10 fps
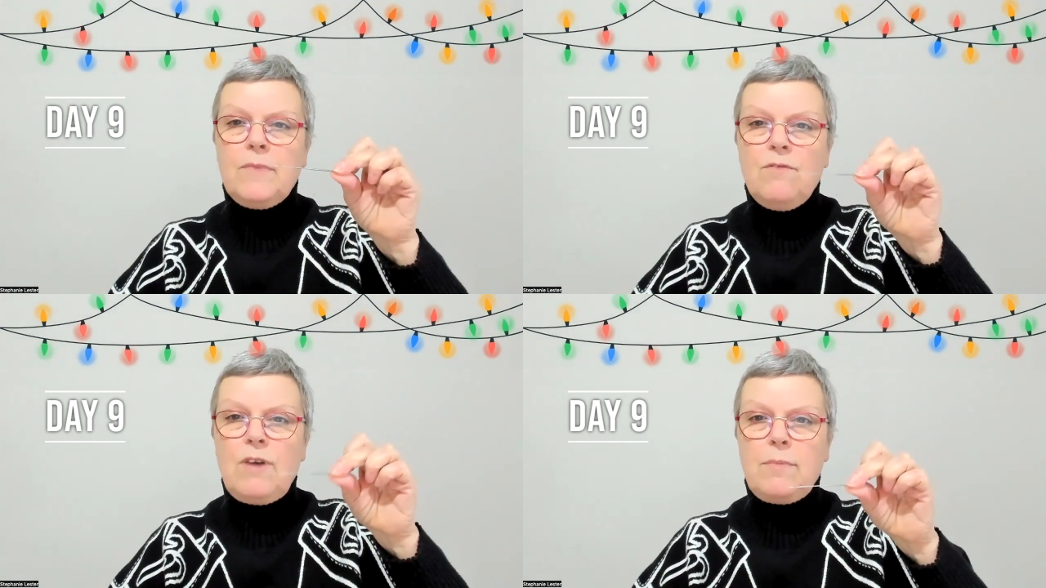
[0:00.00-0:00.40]

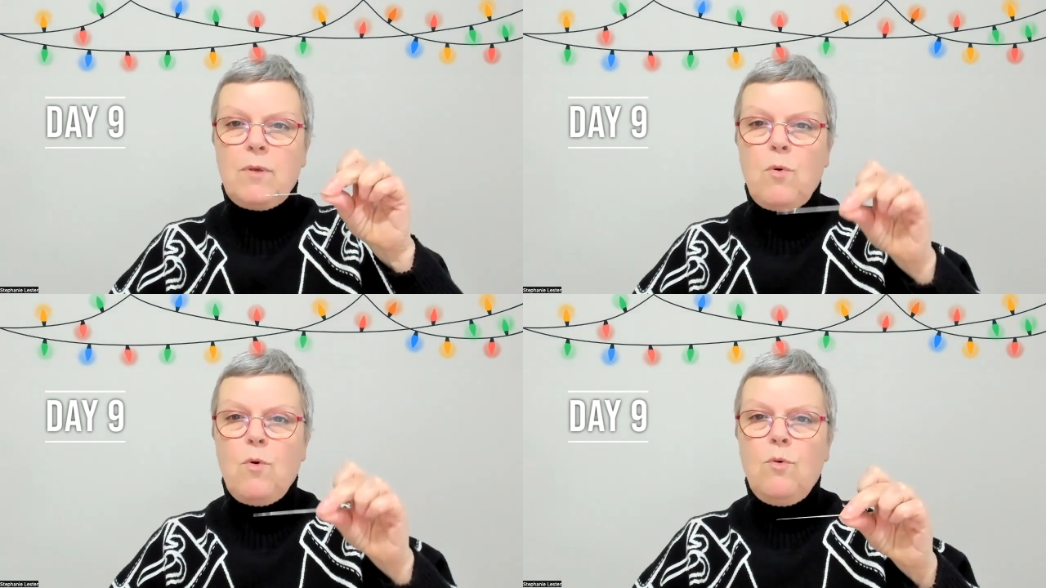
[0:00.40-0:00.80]
wrap the
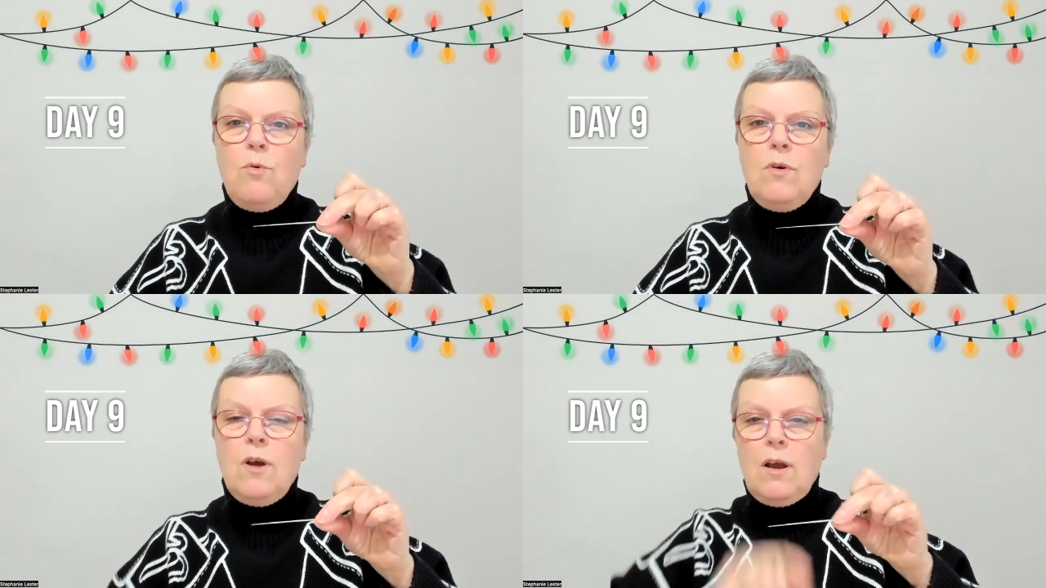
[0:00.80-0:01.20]
wool
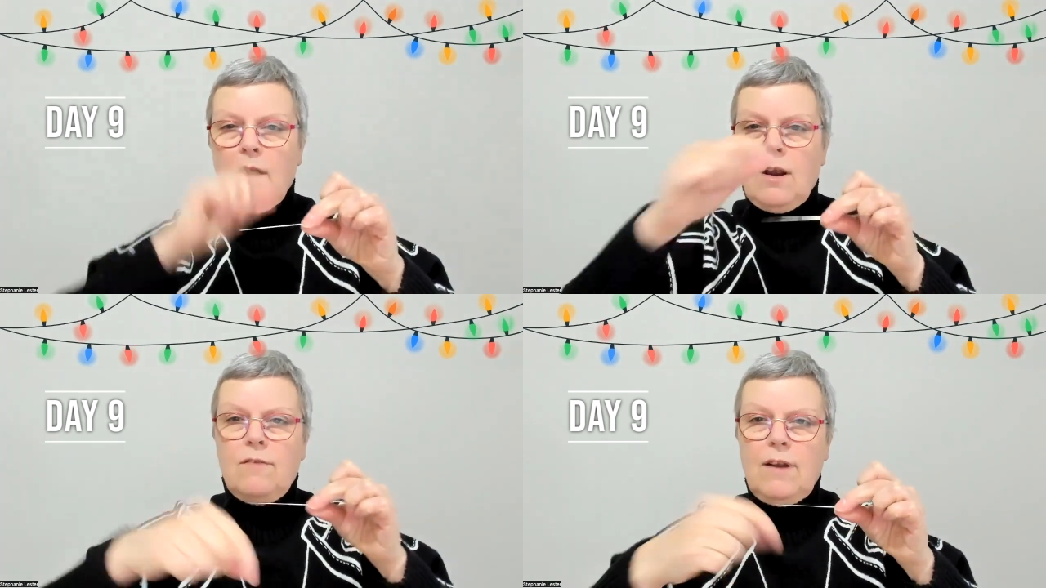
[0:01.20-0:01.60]

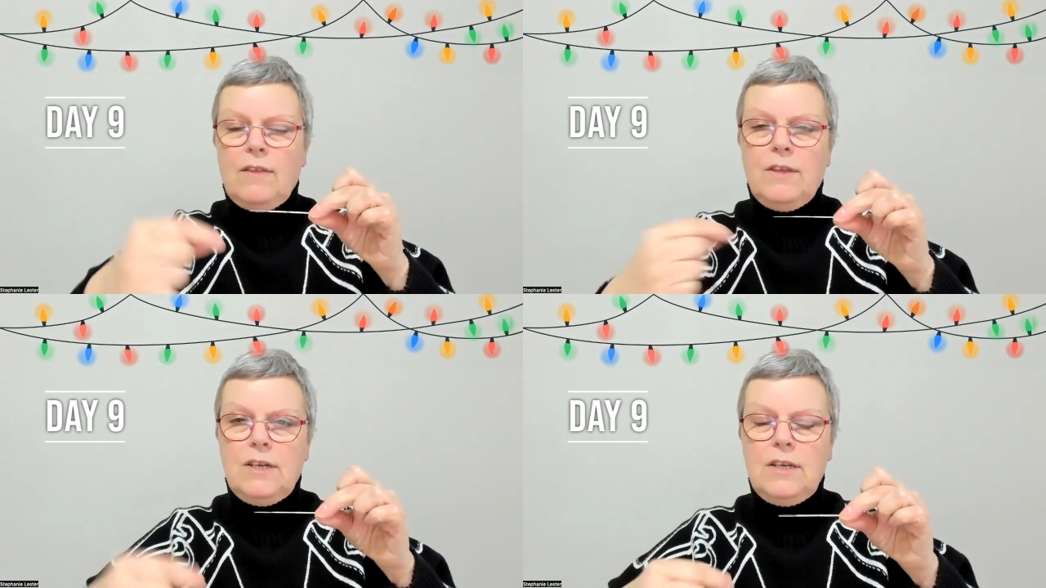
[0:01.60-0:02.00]

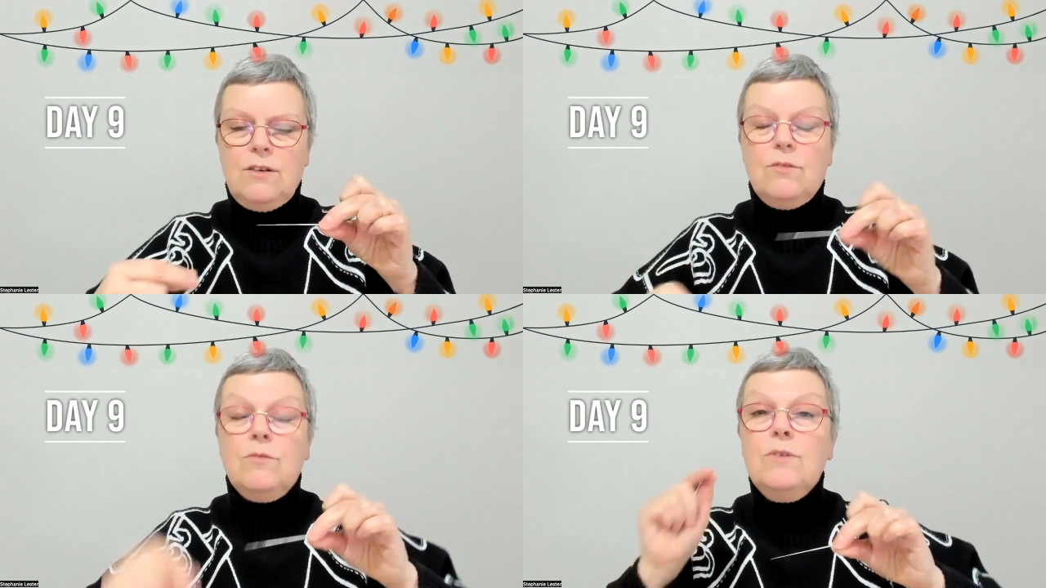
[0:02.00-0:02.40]
around the
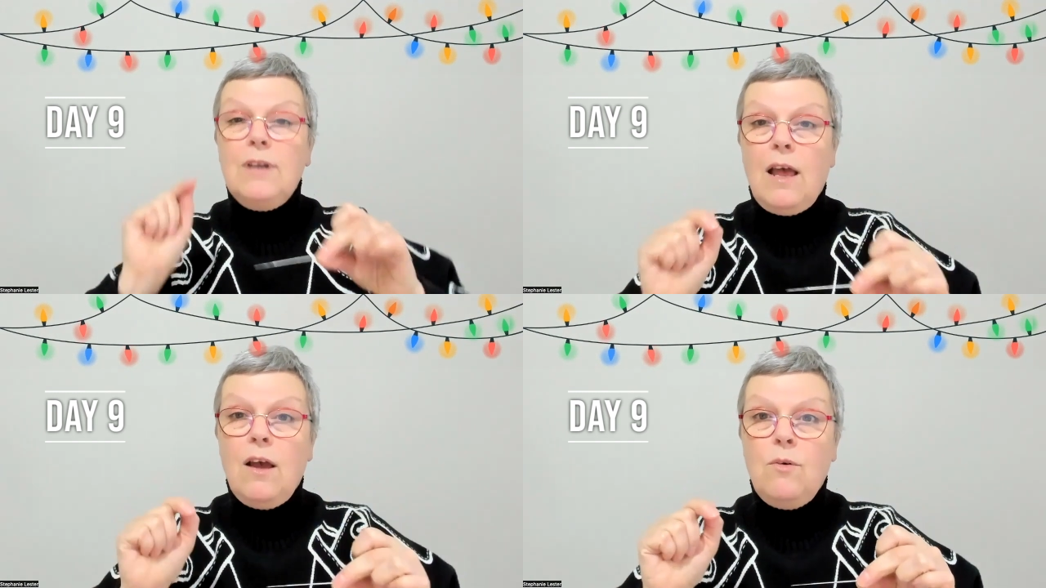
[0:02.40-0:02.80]
needle.
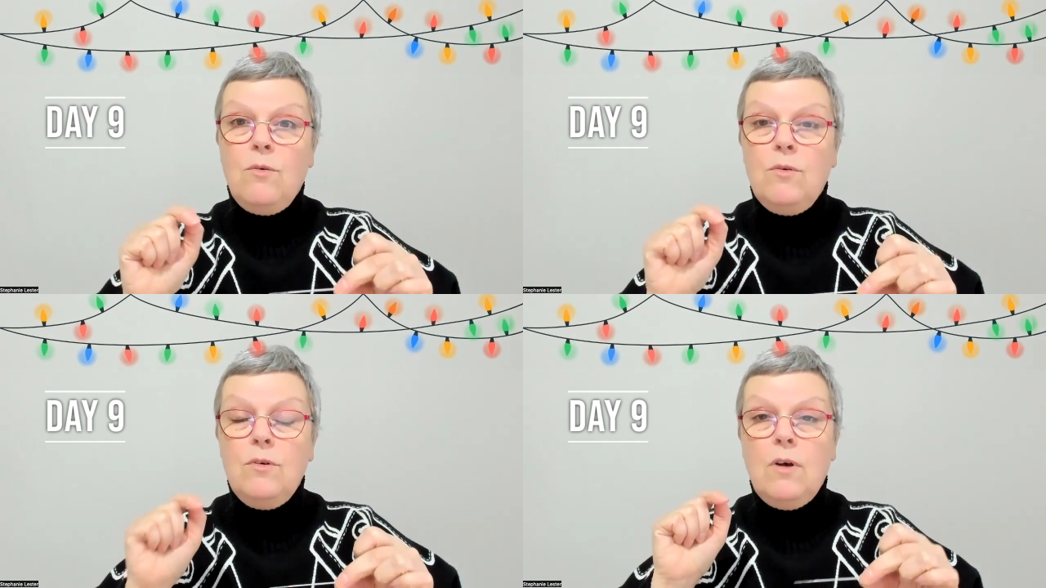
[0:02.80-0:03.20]

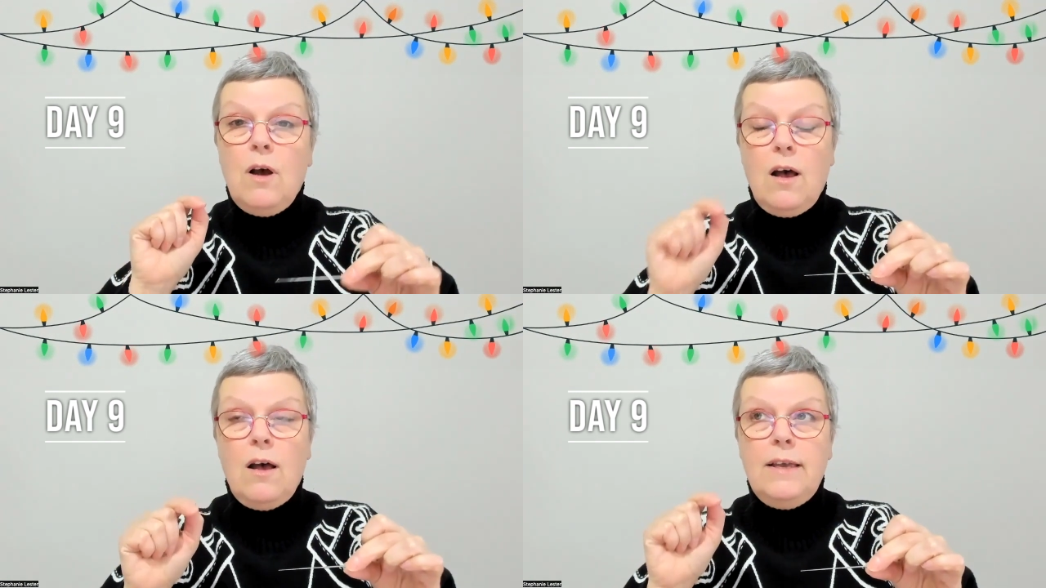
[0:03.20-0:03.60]
Now,
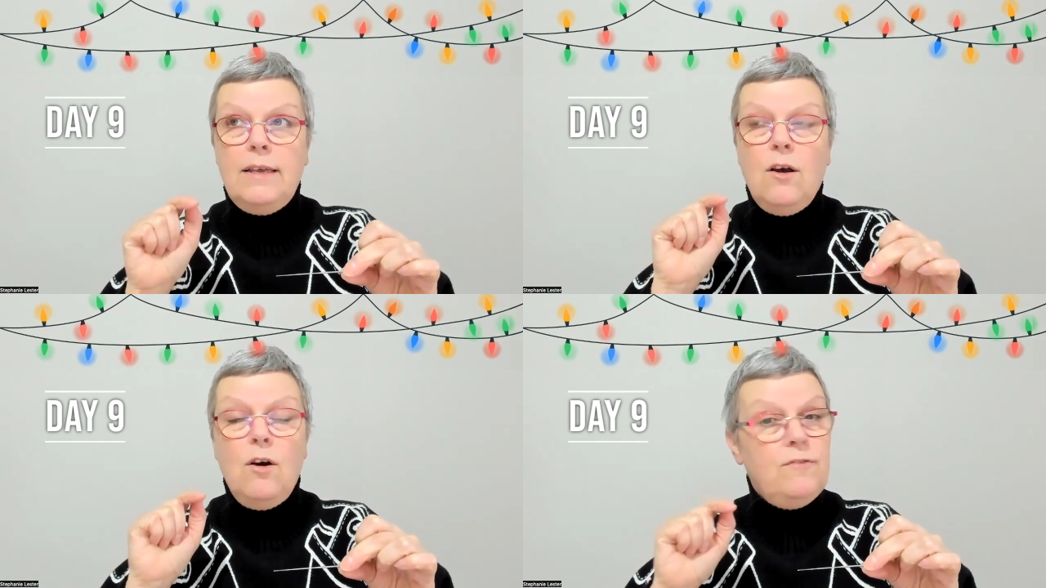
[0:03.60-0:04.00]

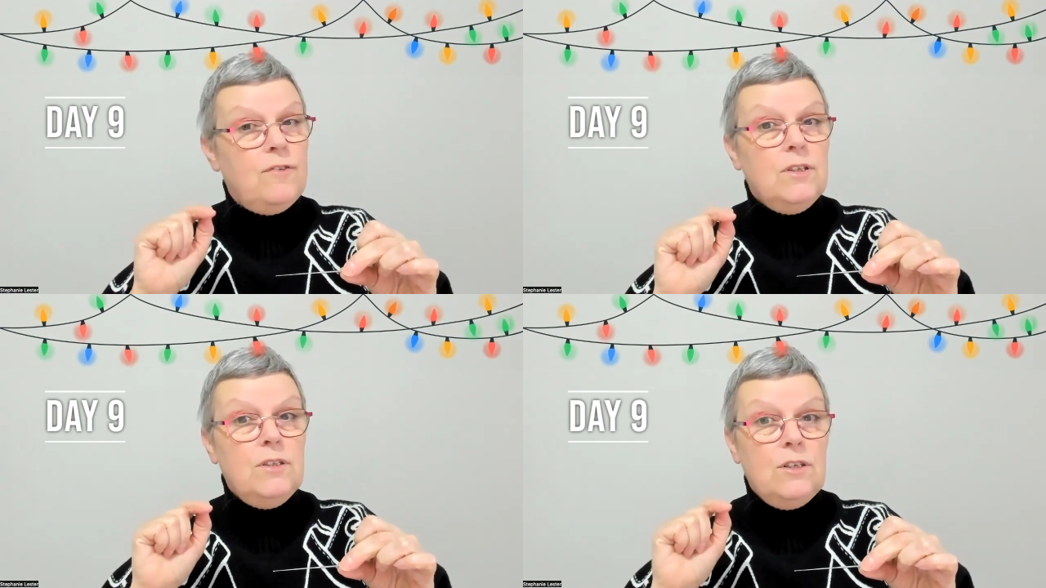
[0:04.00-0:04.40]
I
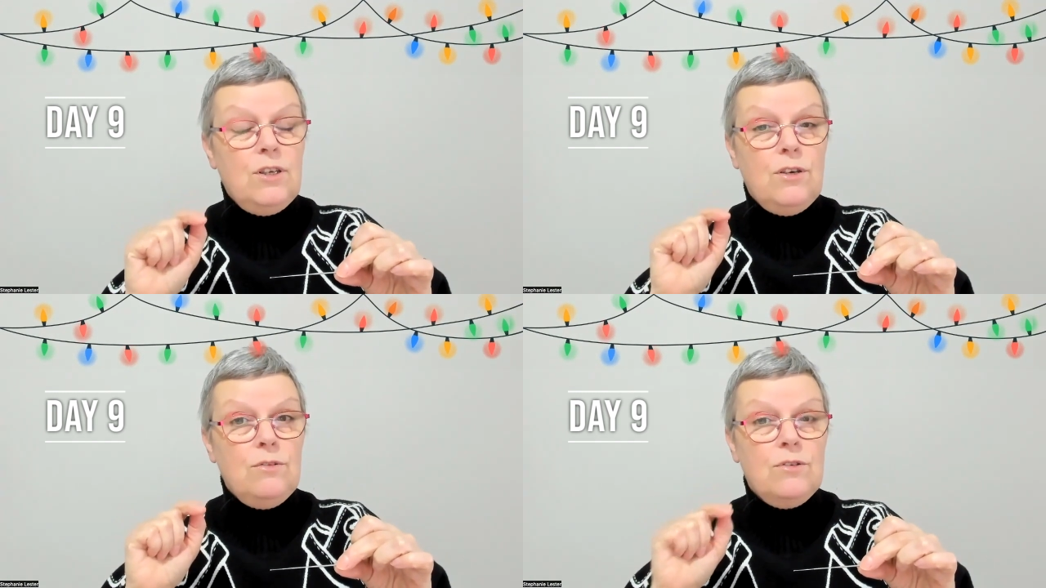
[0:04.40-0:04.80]
often
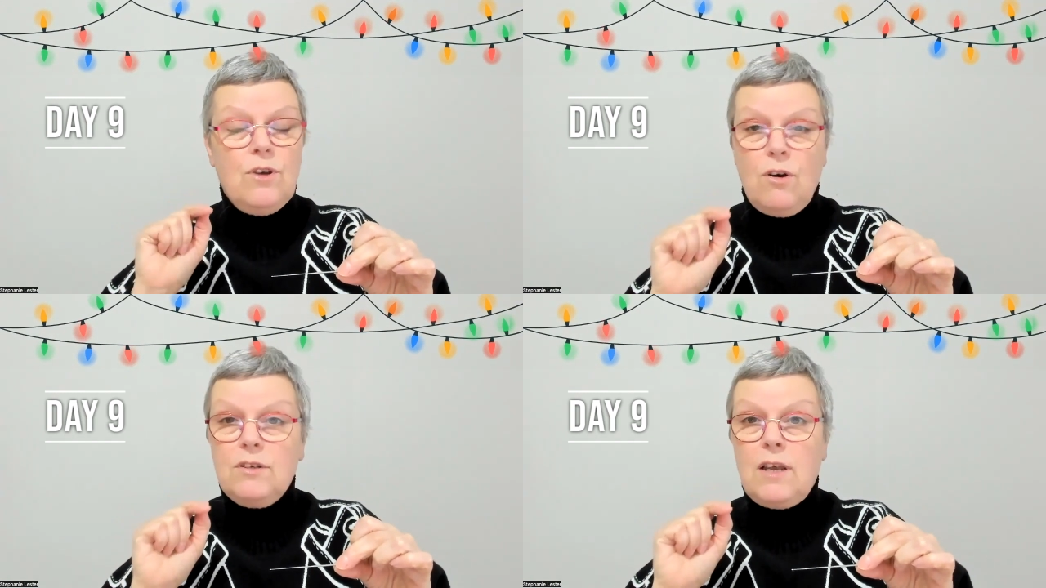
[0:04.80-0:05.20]
use
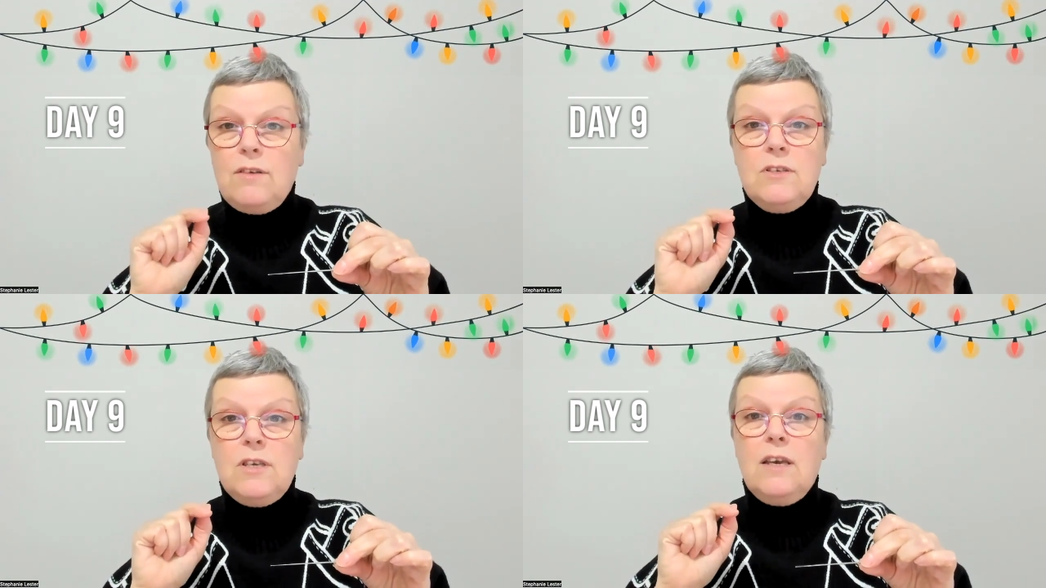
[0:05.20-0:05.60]

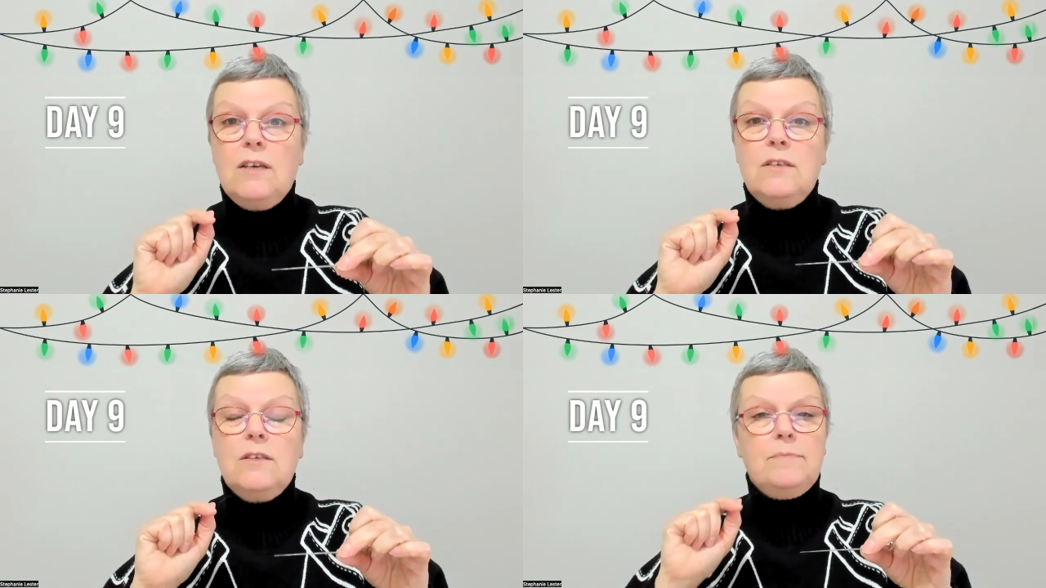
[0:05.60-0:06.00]
cocktail
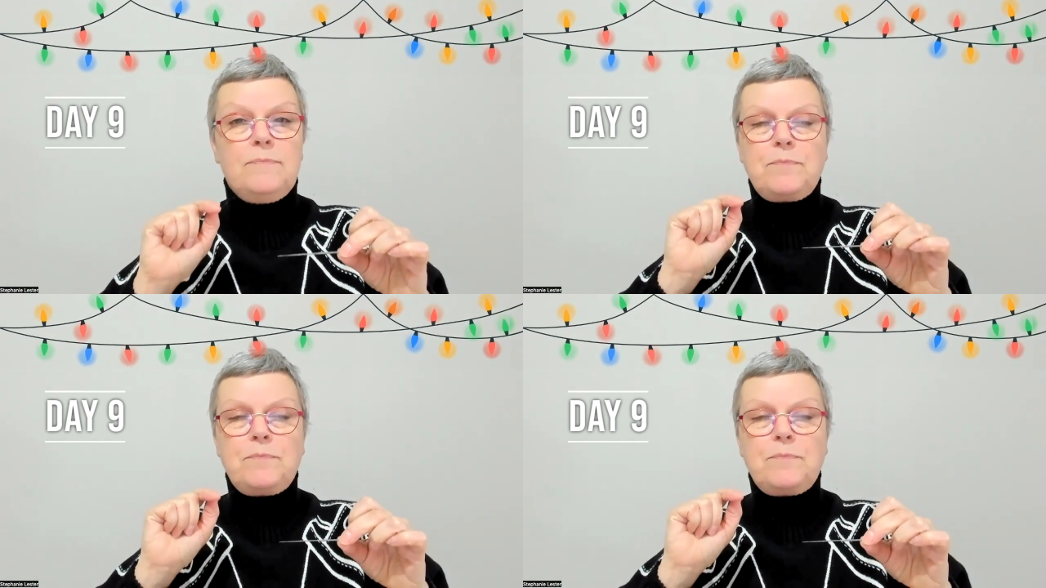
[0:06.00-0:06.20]
sticks,